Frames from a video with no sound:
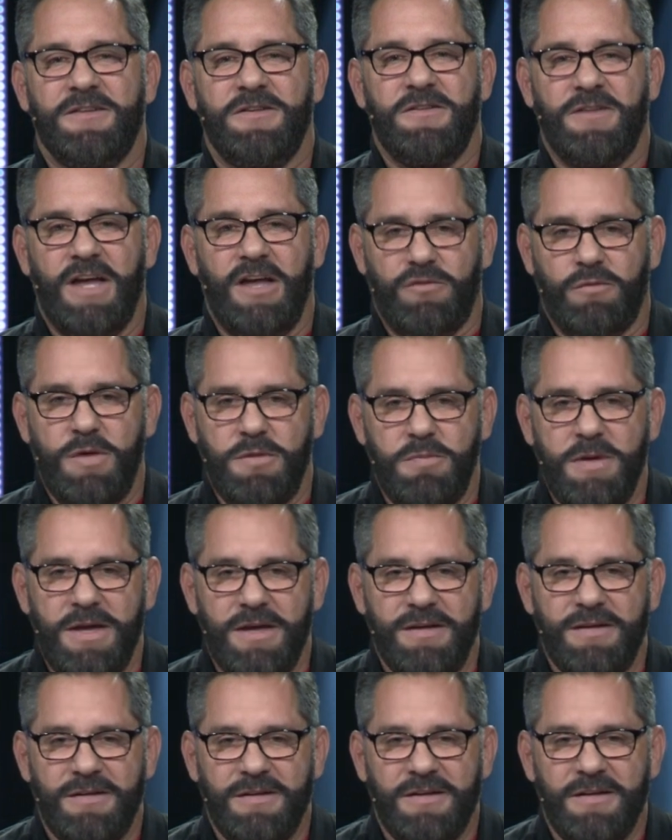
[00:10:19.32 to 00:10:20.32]
you guys with me?
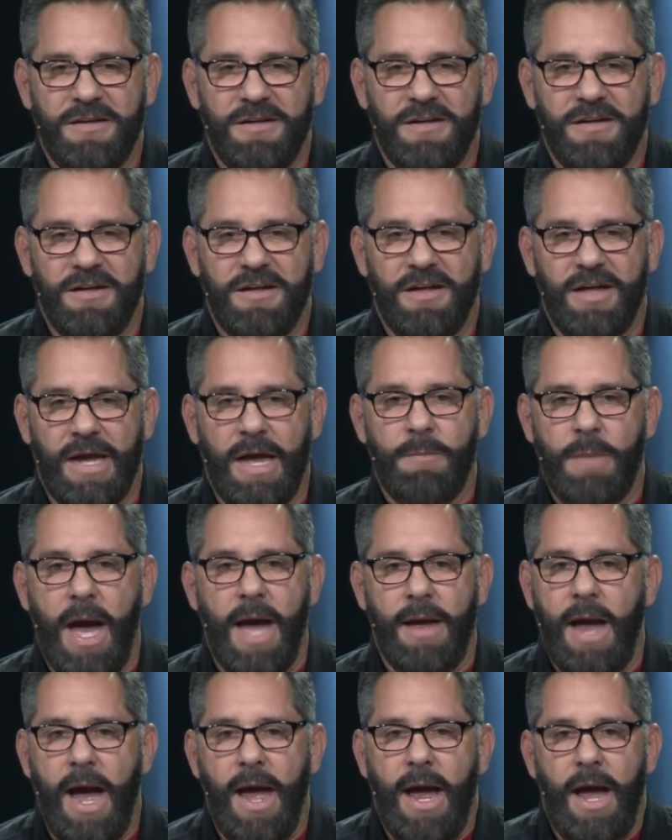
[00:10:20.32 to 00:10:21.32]
Like I'm,
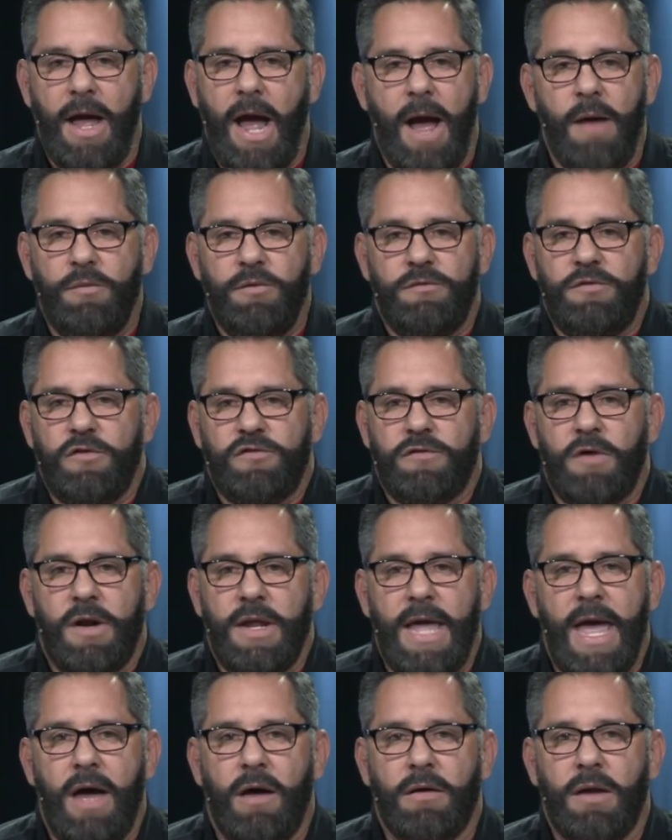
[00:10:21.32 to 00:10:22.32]
I, I, I was just
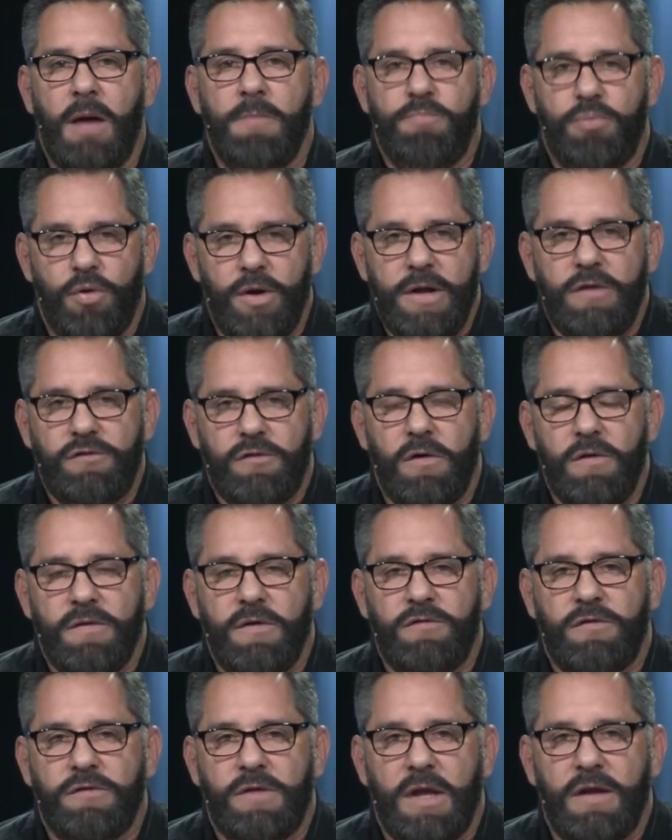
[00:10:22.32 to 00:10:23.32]
starting out. I'm pretty certain
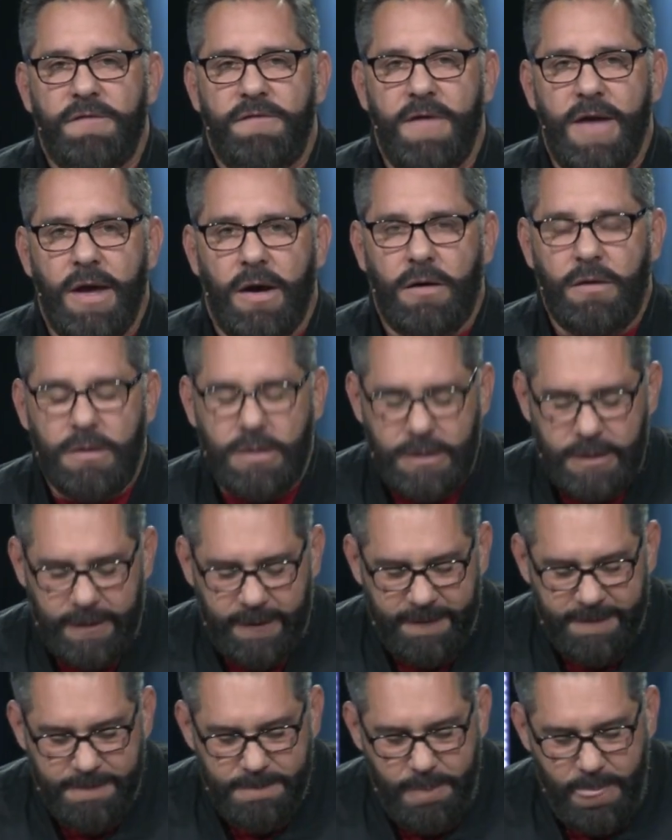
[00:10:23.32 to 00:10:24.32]
this is gonna fail
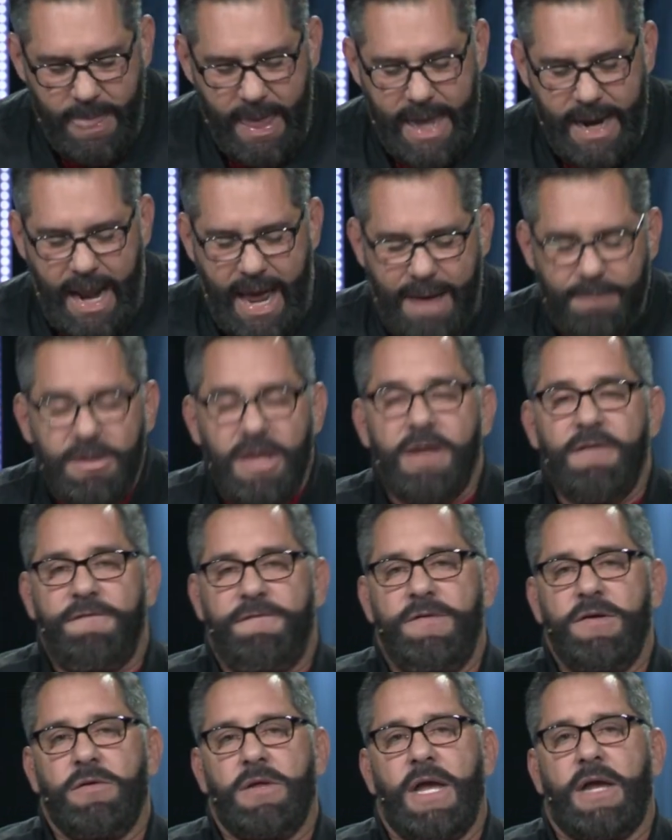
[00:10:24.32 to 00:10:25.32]
and I'm gonna
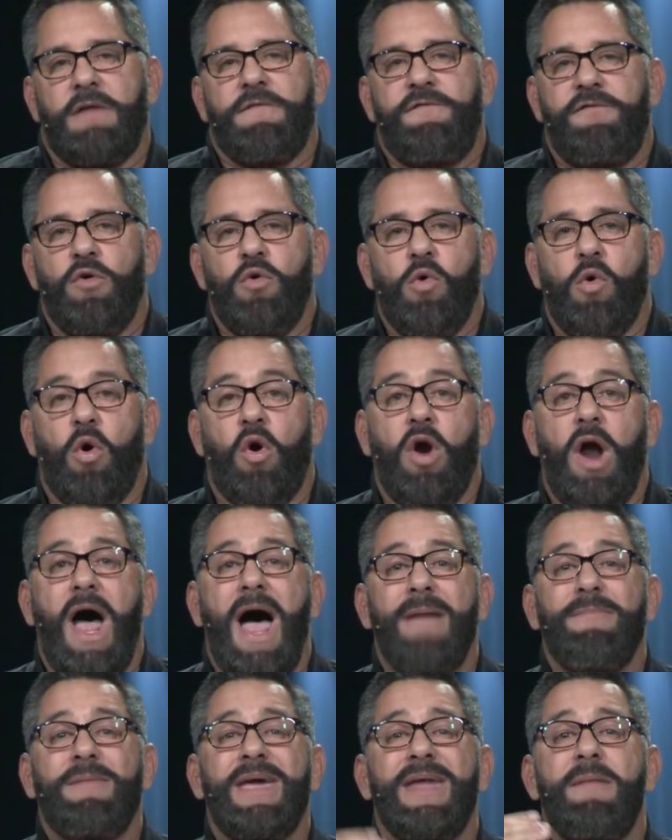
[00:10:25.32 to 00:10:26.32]
feel like a fool or
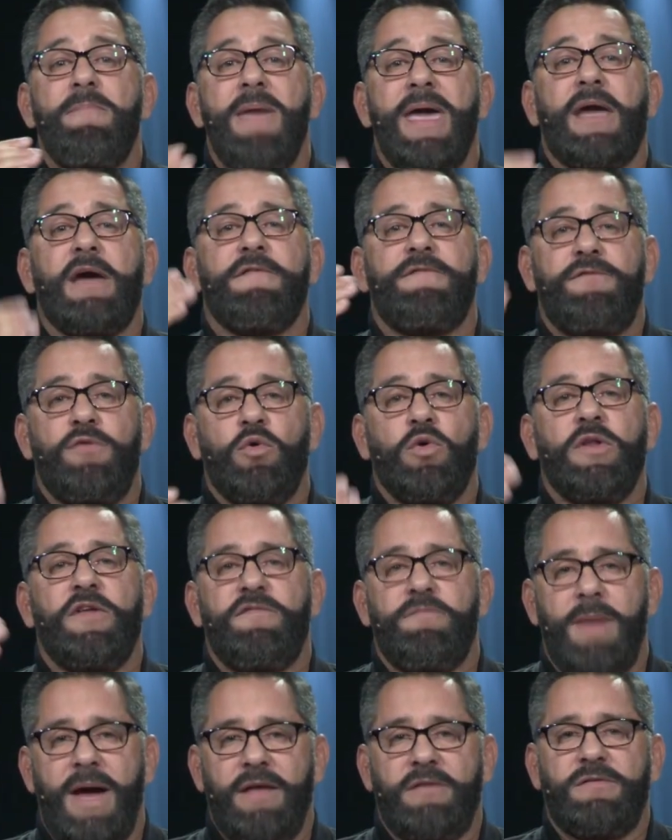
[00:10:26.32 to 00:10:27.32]
I'm gonna make a fool of
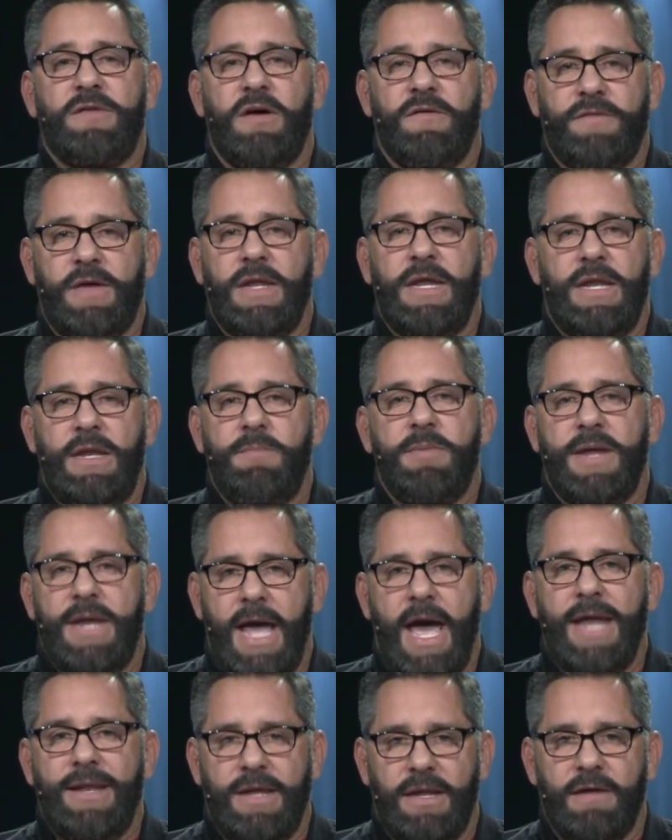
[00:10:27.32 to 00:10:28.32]
myself. Can anybody
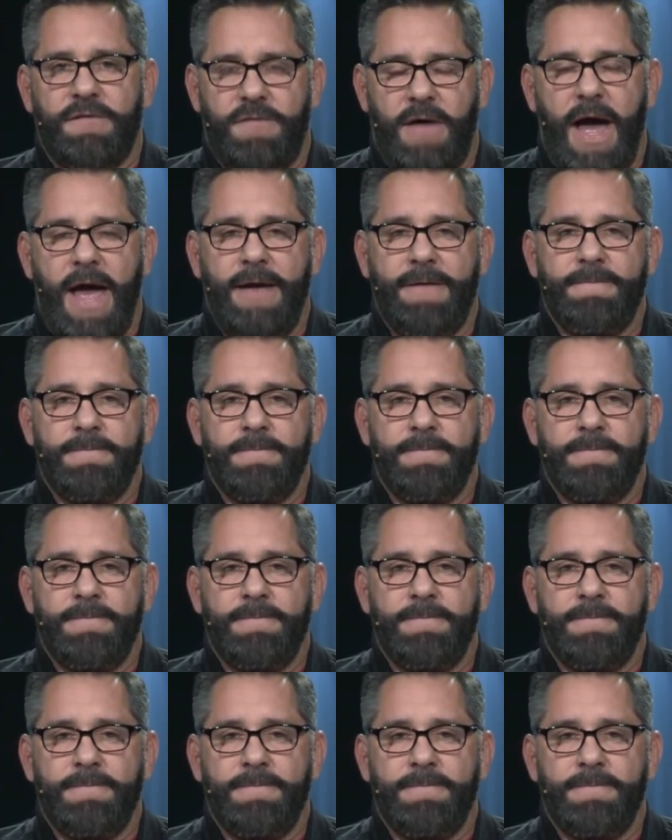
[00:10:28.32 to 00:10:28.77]
identify?